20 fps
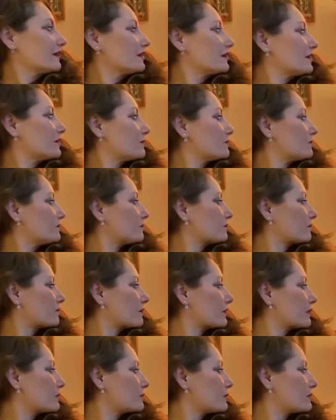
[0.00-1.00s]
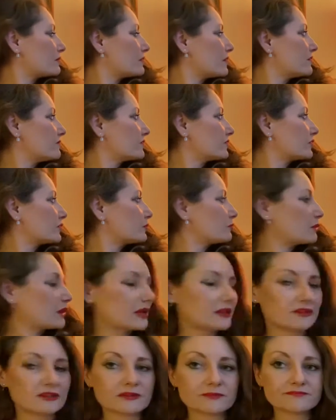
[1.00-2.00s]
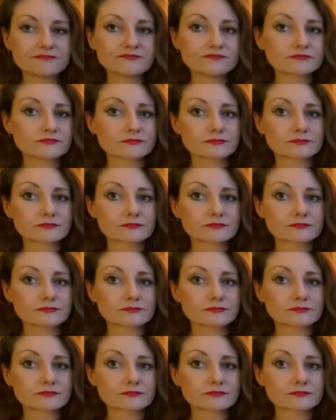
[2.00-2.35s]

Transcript: My raven companion.